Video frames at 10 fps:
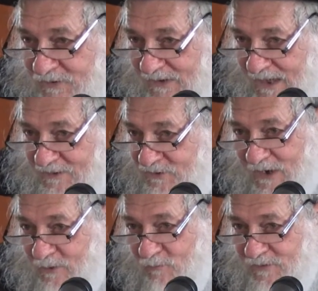to get it, you're
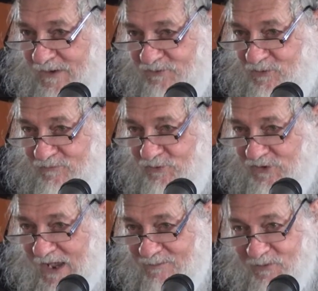not over the Isra of Lo
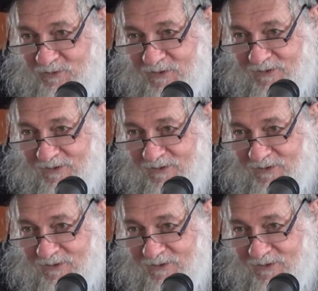Sachmod.